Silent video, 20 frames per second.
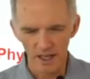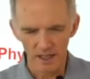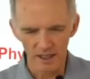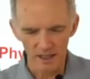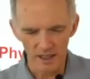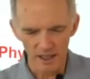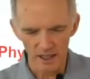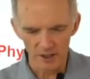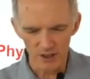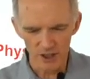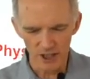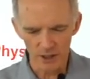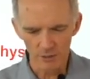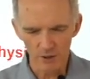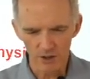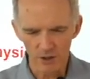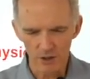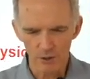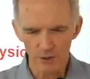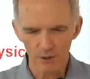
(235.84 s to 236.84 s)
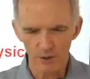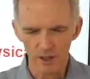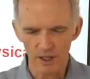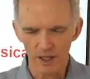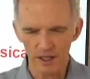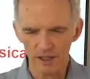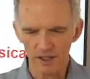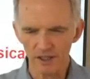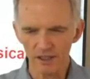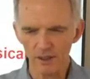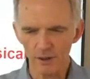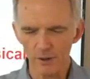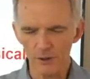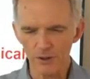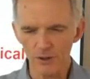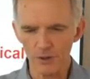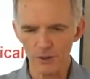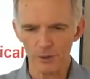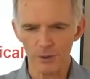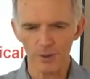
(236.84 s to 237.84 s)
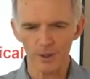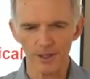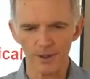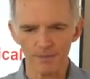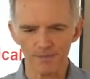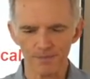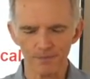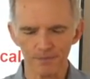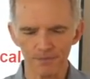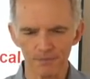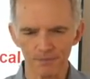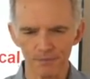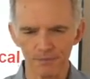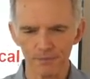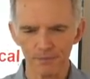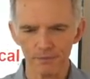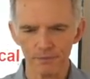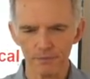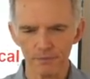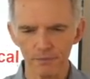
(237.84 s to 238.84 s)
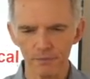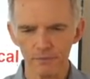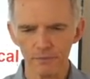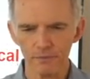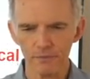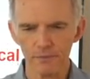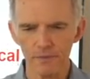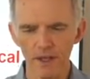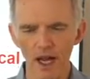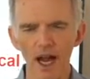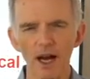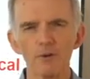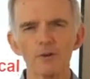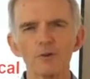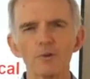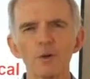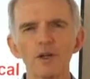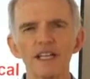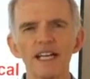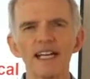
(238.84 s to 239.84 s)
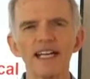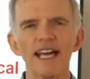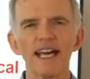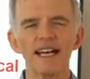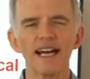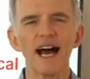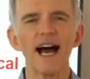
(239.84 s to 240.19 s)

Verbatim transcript: I'll share with you a little story. I was working